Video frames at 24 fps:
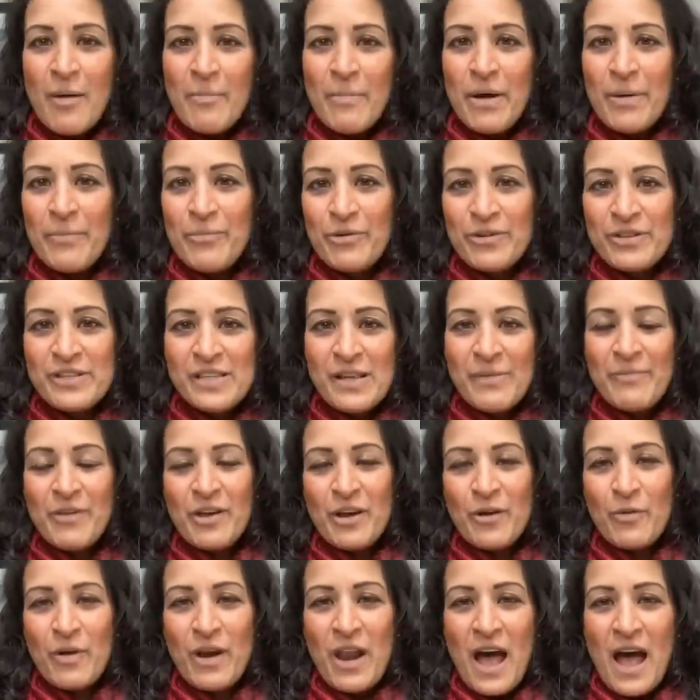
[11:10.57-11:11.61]
come up with
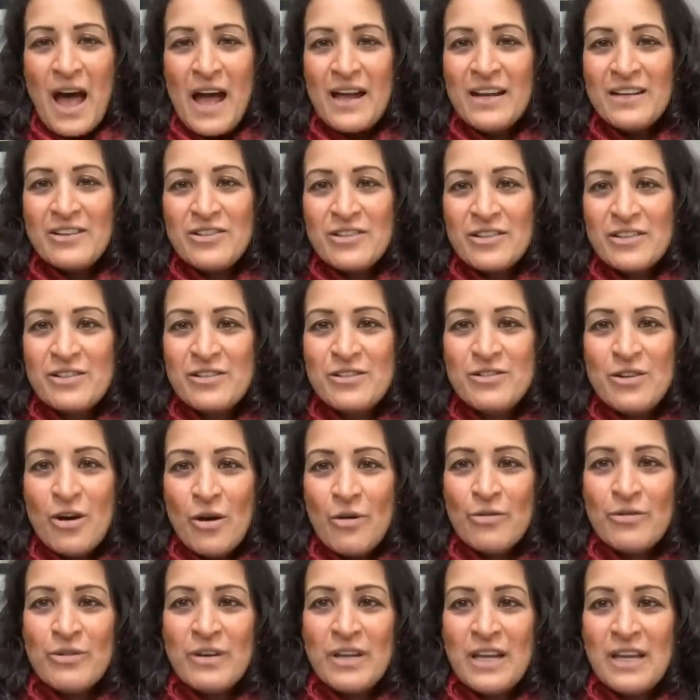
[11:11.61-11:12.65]
something when I just
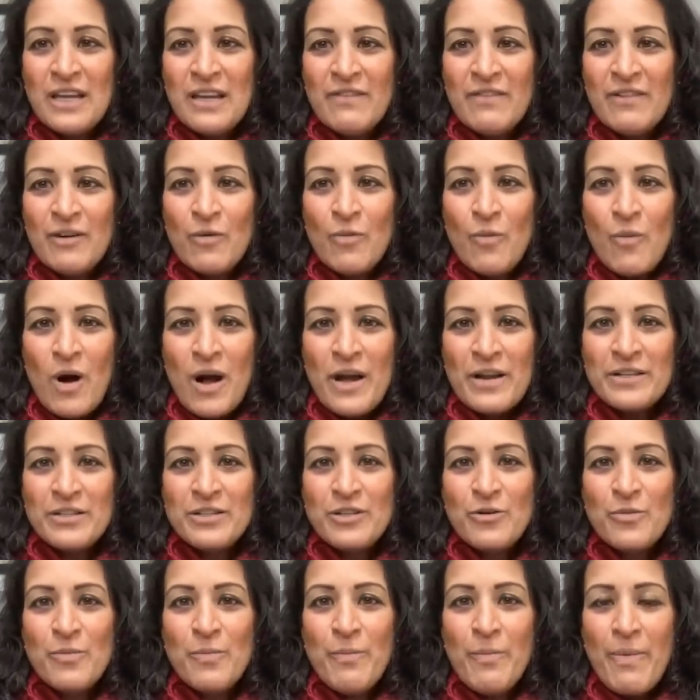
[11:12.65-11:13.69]
don't even want
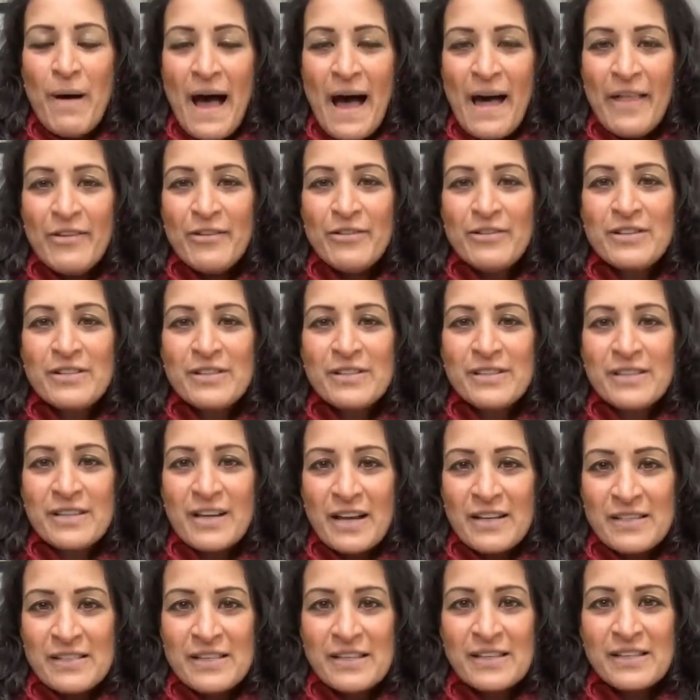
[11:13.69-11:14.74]
to bother
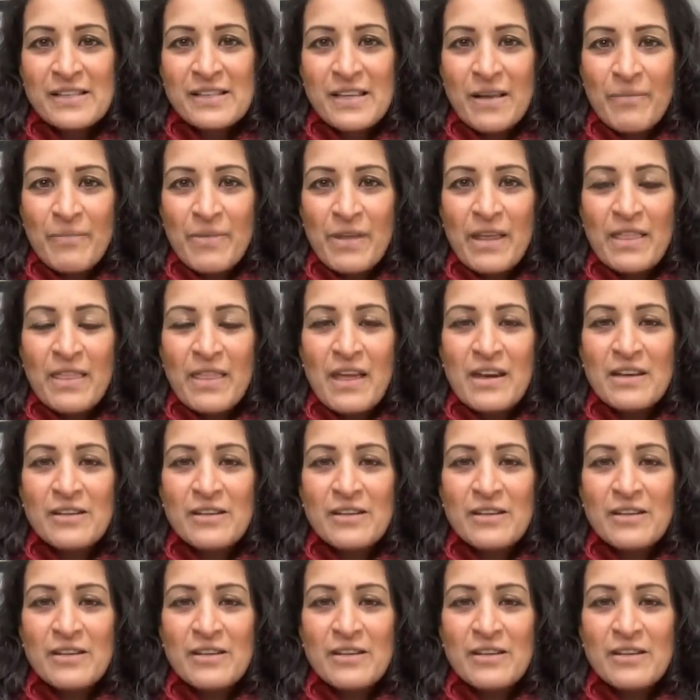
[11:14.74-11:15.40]
discussing something